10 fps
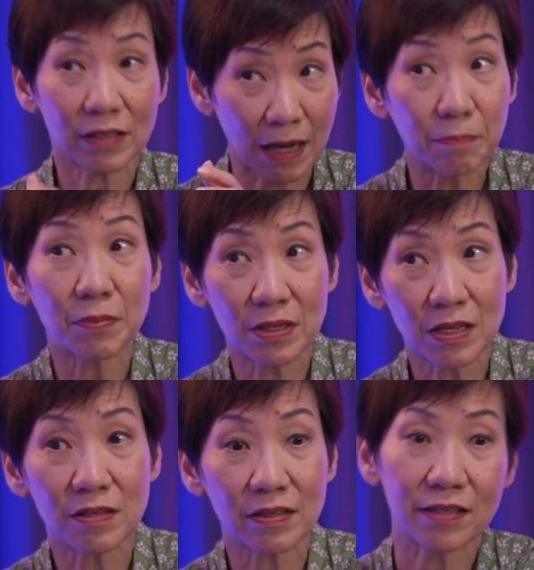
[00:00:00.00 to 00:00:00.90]

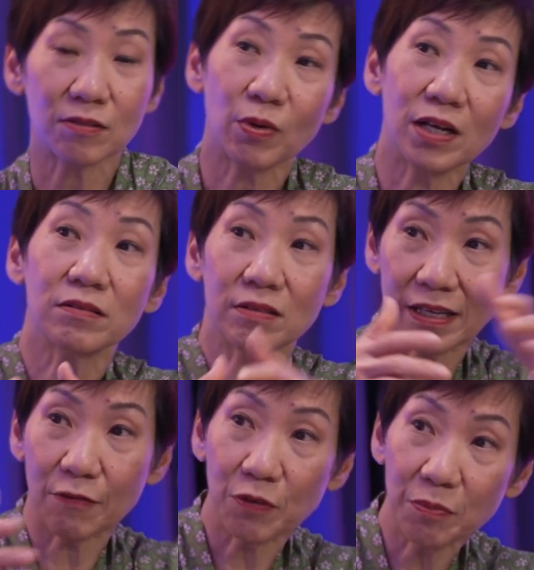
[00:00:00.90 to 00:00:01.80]
companies, as well as
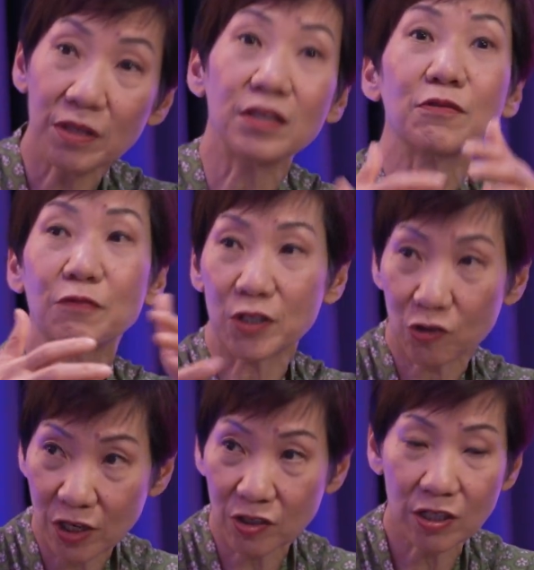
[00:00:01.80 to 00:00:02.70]
government
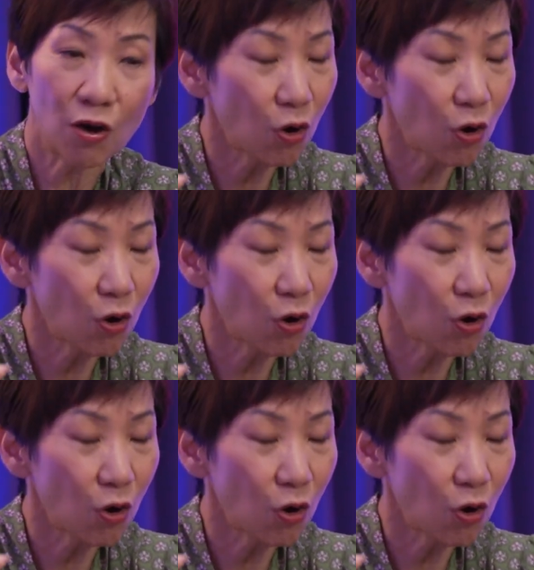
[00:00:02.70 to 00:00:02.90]
infrastructure,